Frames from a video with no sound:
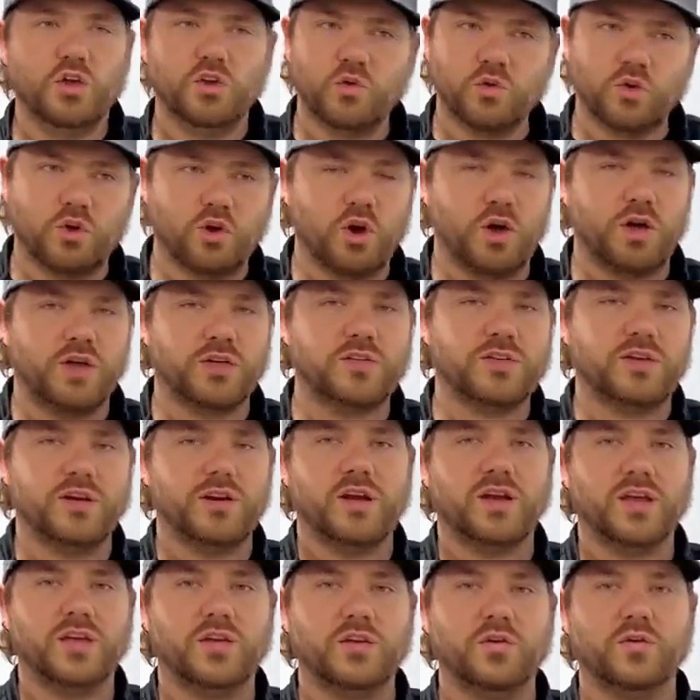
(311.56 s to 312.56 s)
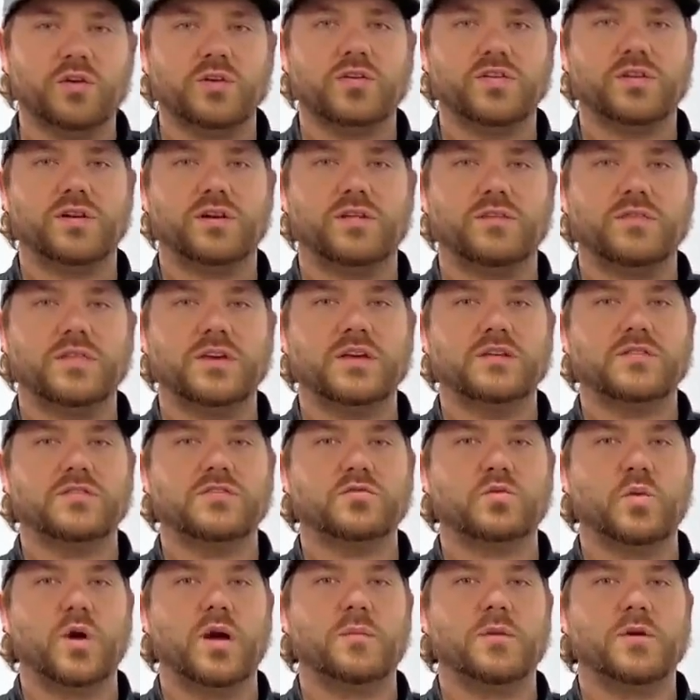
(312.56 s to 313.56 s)
you can call us here at Kunes RV of
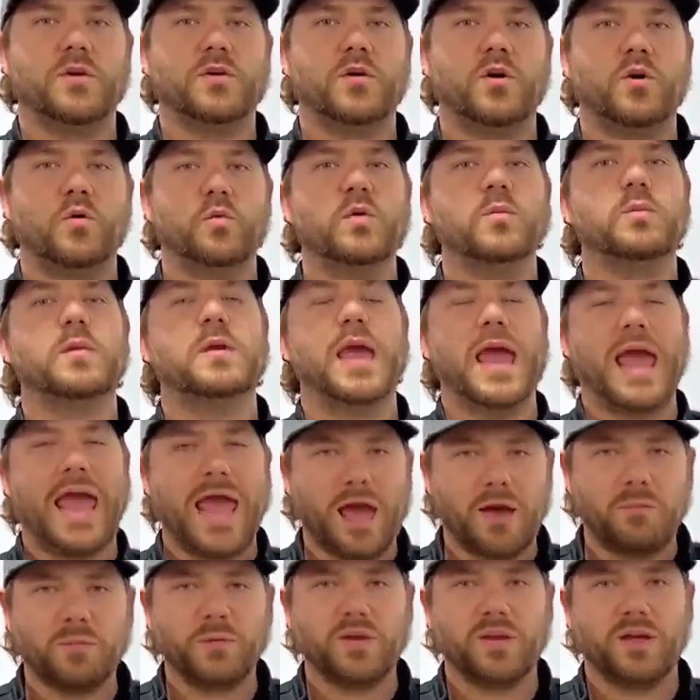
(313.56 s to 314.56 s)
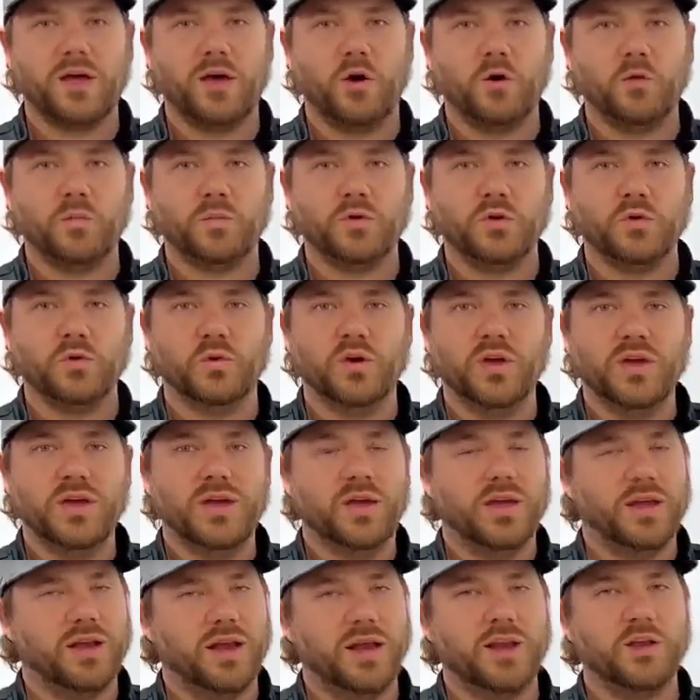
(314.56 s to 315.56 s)
Swamico, and we'd be happy to help you
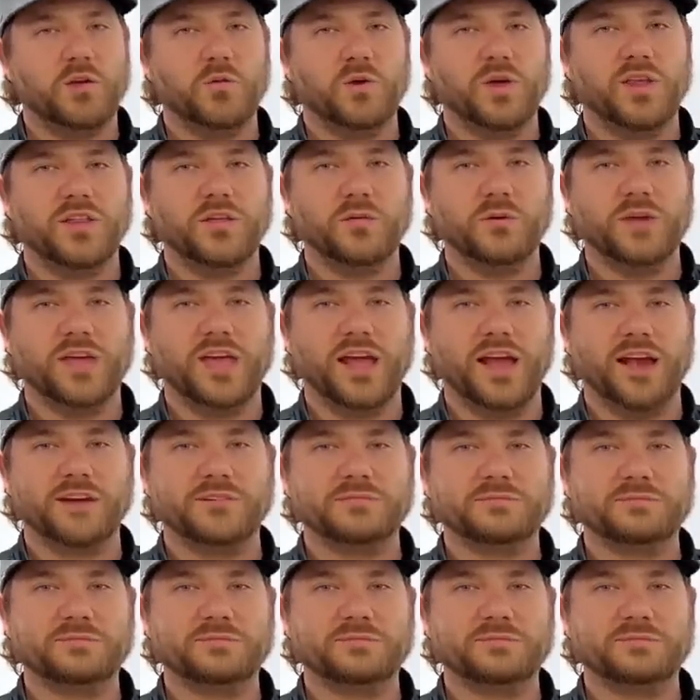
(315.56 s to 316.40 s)
in any way that we can.